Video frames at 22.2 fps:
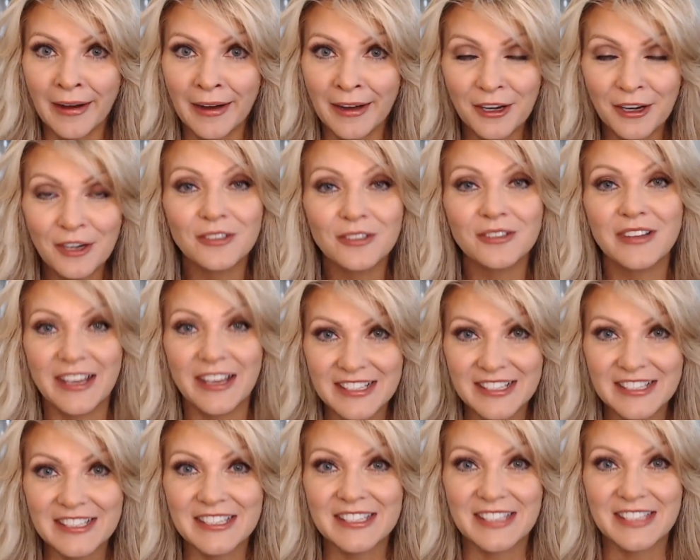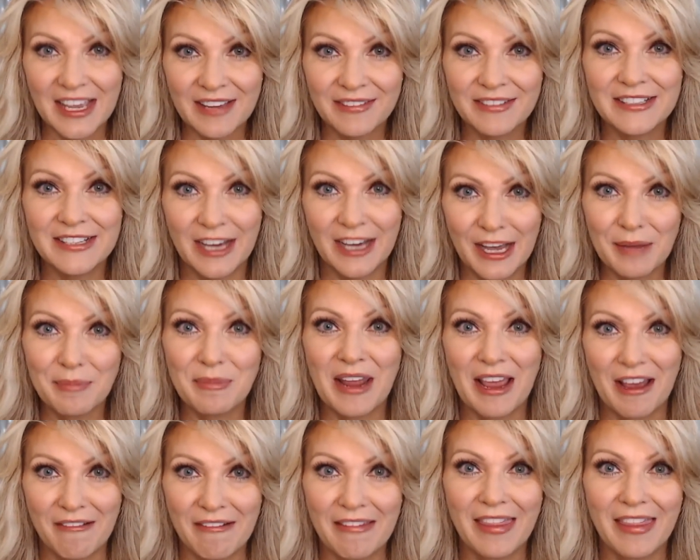who likes to save a dime
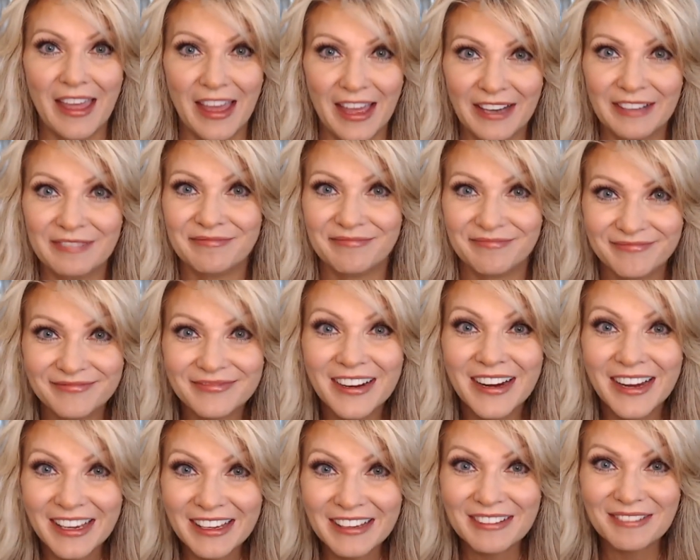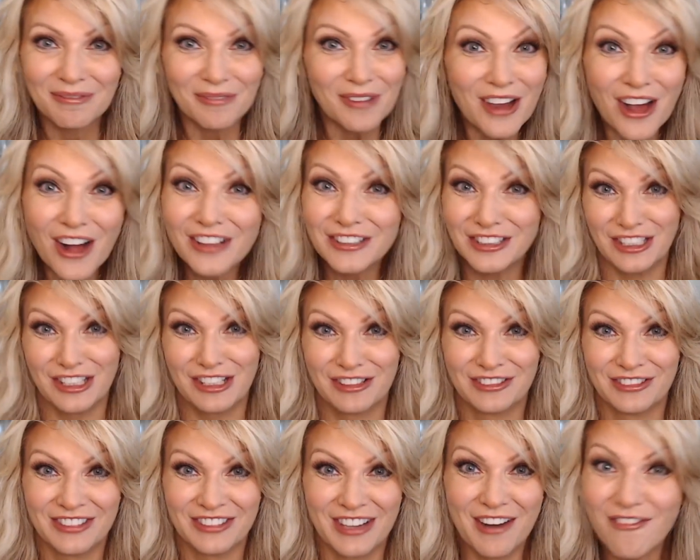now and then, right? We all do,
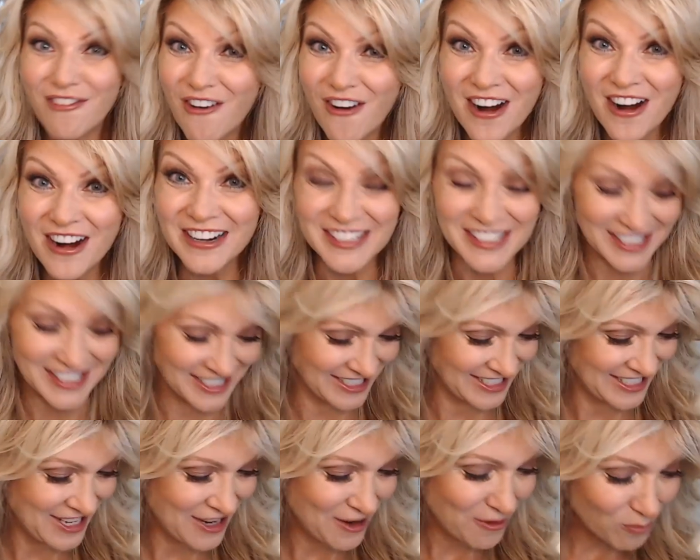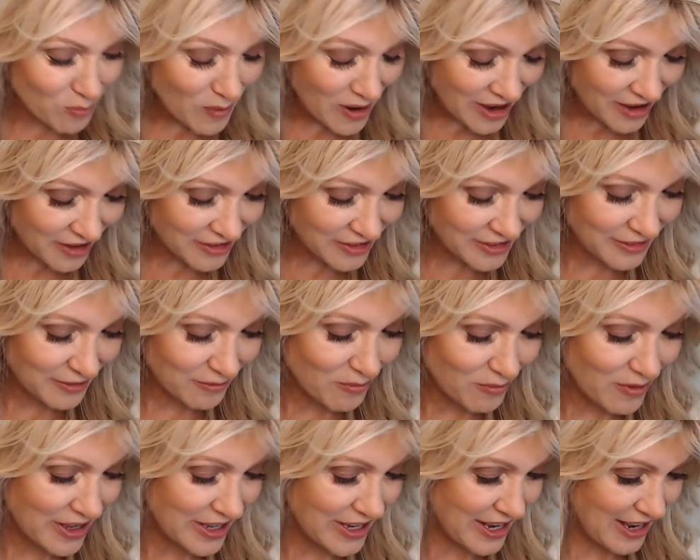of course. Well,
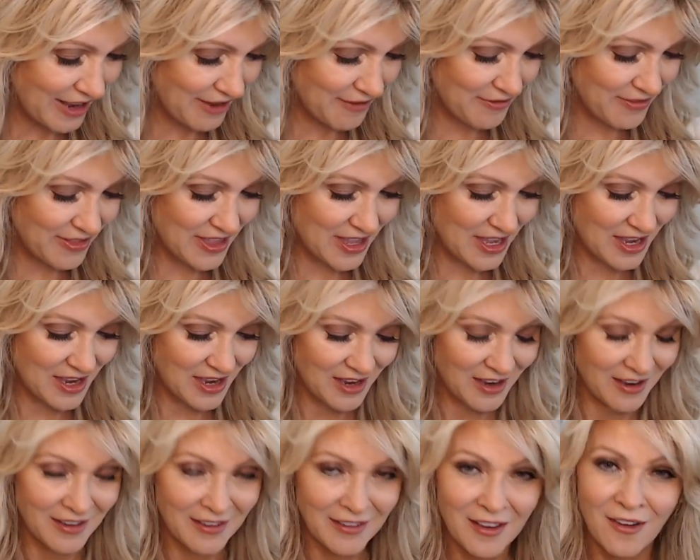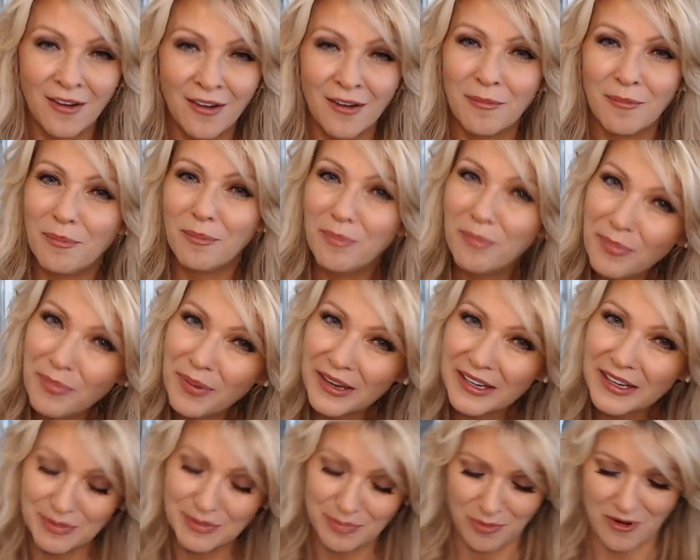one of the
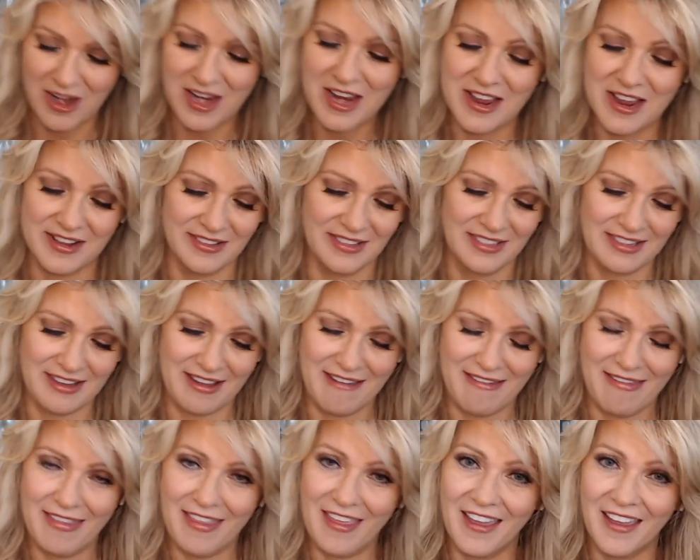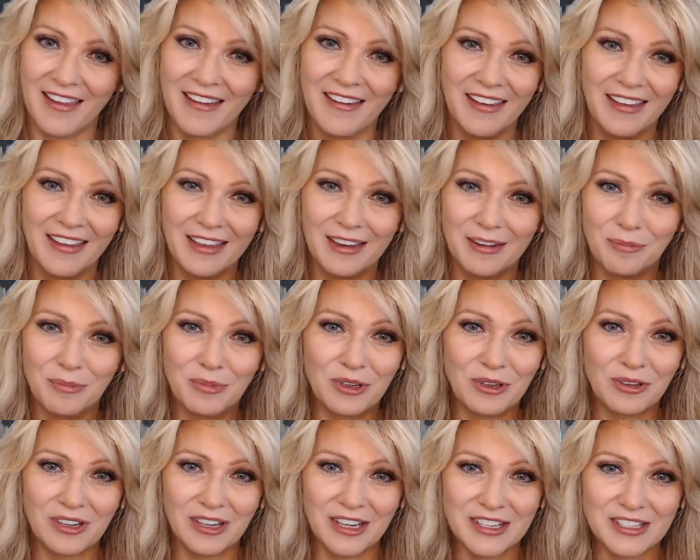biggest brands, I think, in
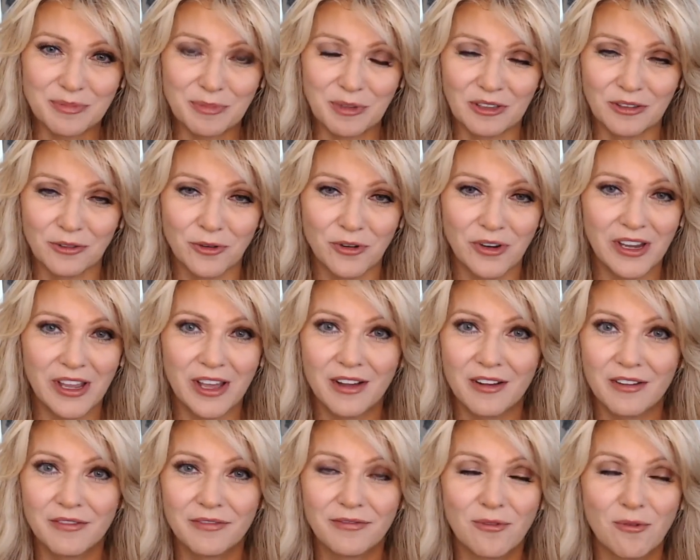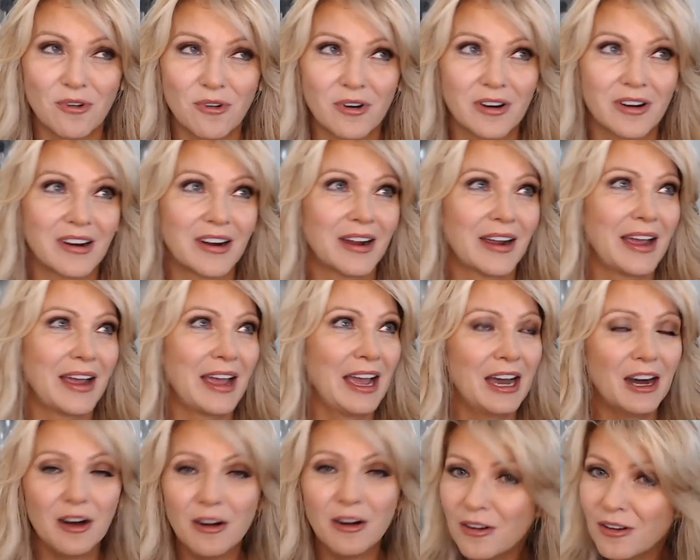beauty has been L'Oreal for
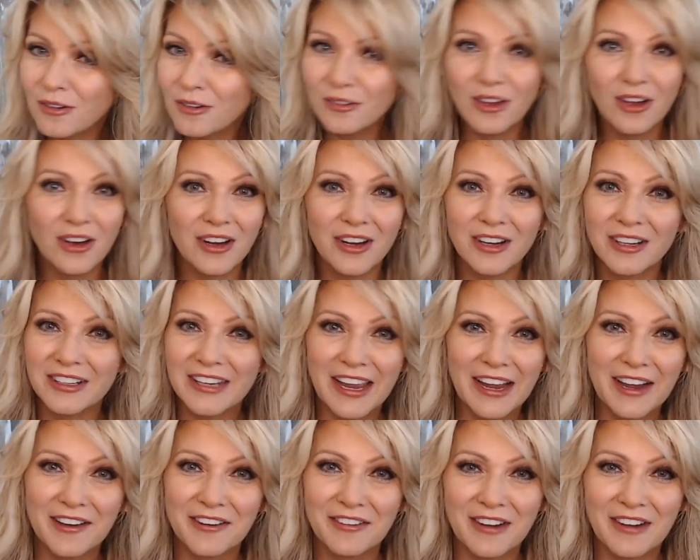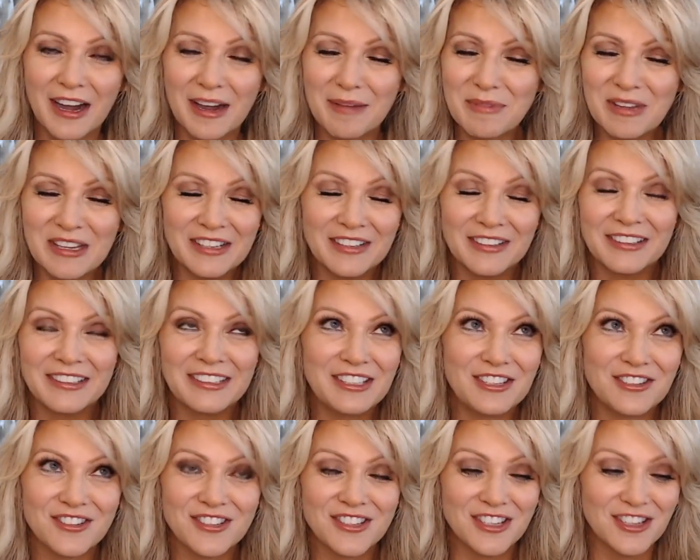how long now? I mean,
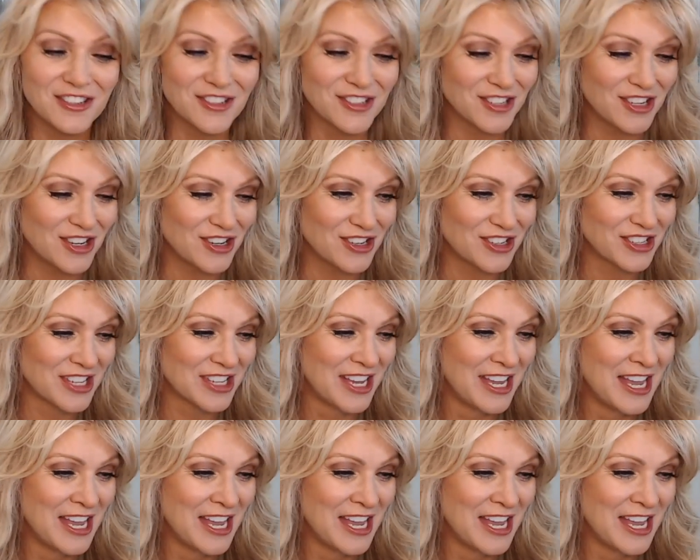years and years and years.